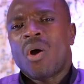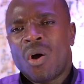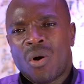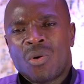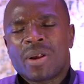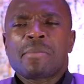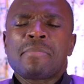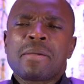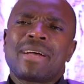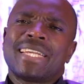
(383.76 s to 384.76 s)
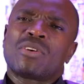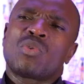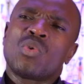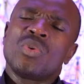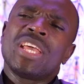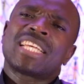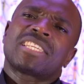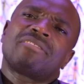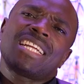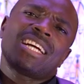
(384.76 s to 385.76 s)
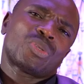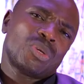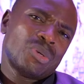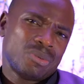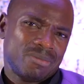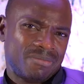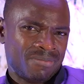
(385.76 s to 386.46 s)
Oh, remember the good he has ever done to you.